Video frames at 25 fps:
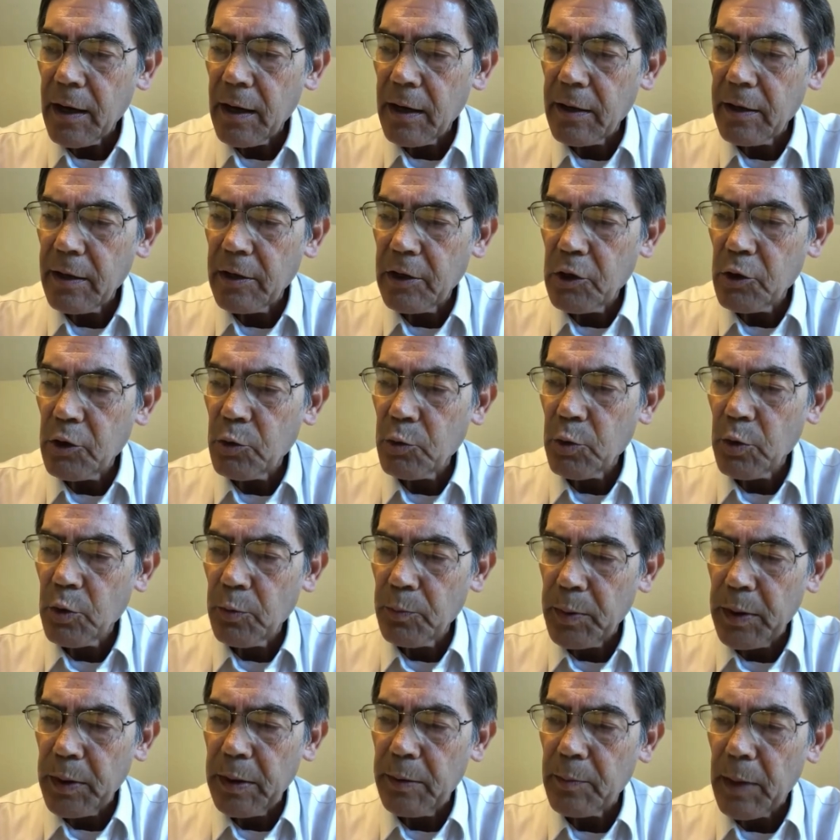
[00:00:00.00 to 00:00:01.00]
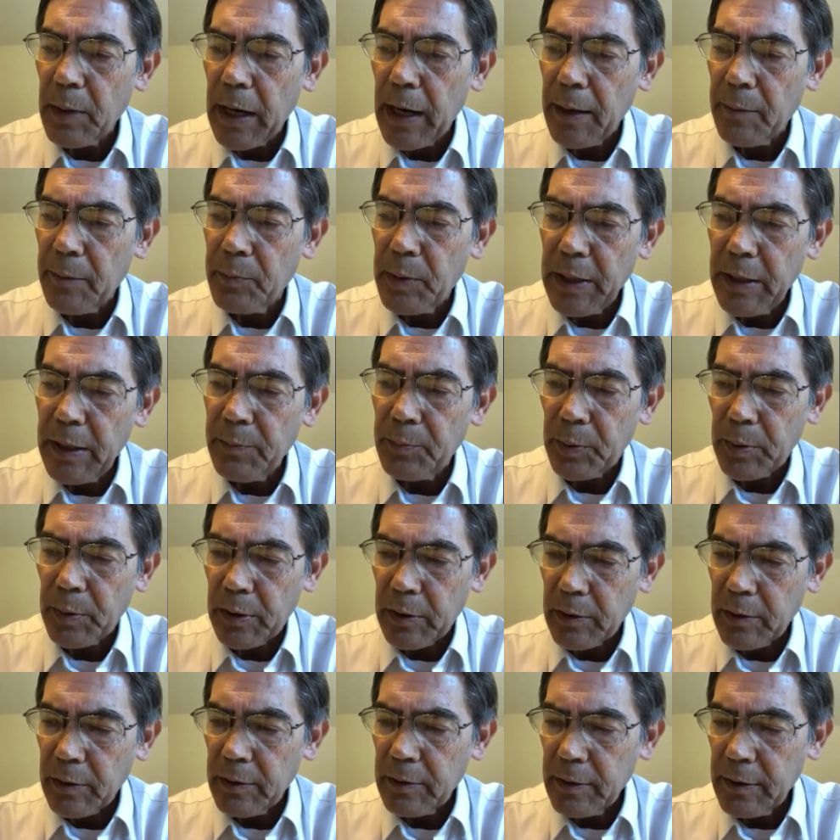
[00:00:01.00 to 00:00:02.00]
you will be my
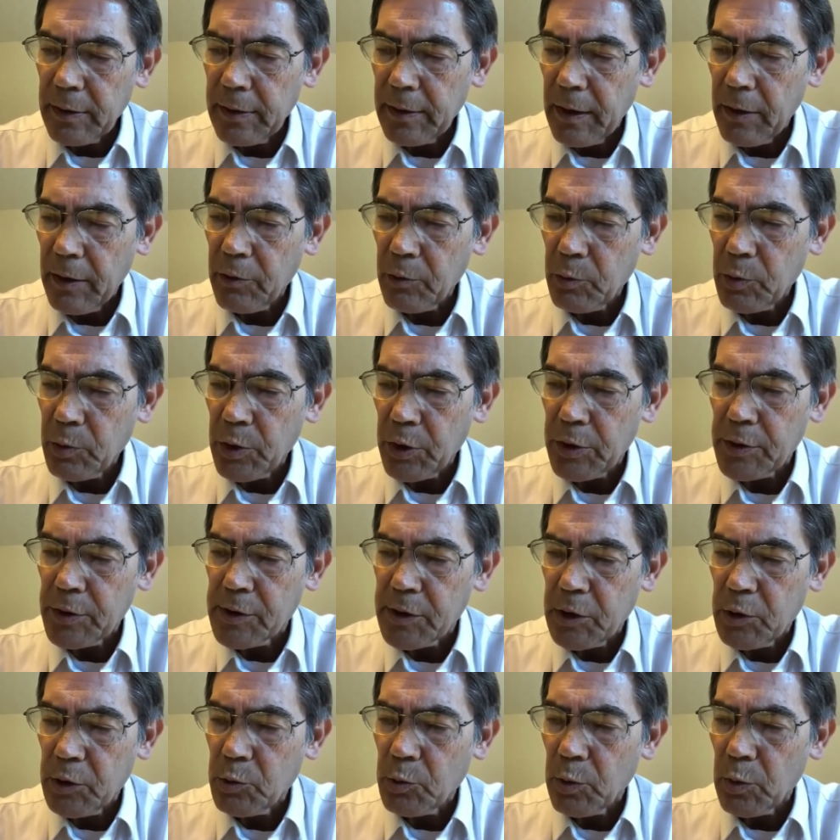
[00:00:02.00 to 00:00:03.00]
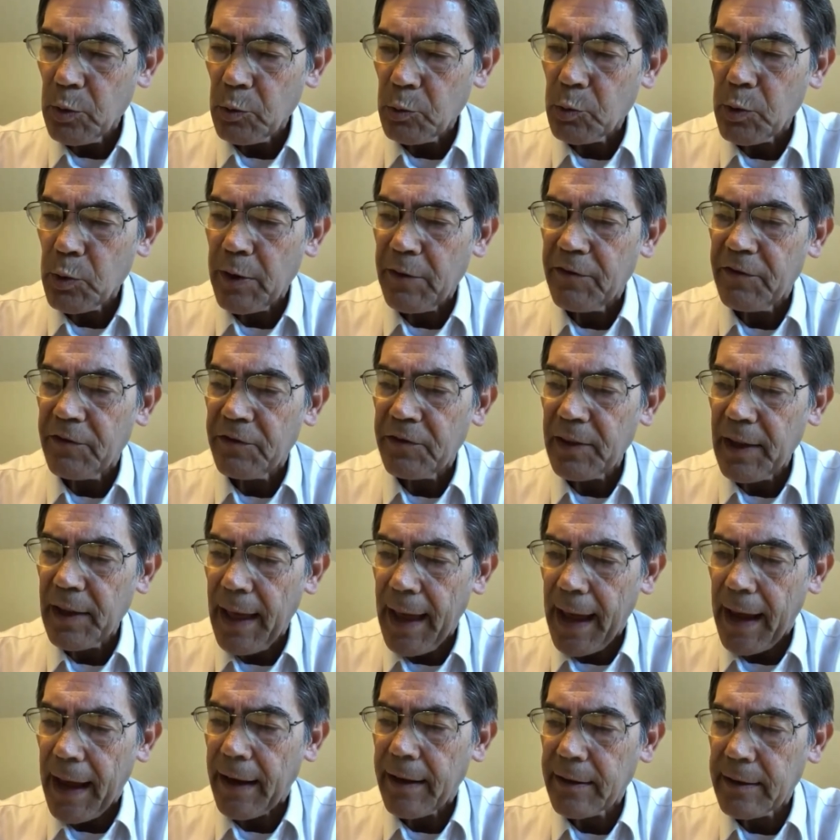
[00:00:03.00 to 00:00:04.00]
people. In other words, you will
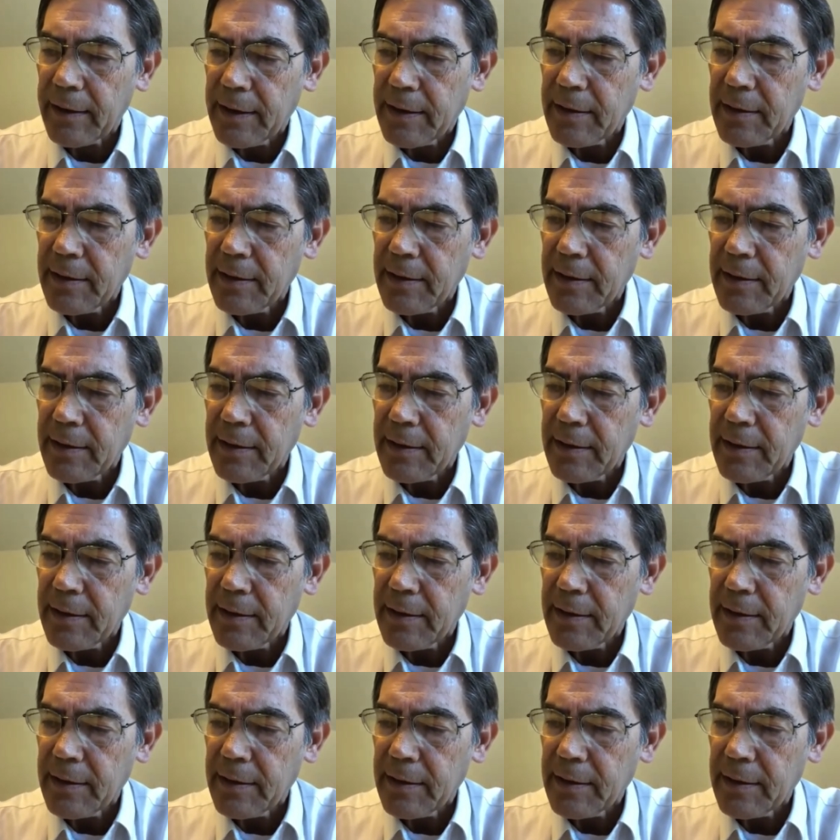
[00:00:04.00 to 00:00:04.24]
reflect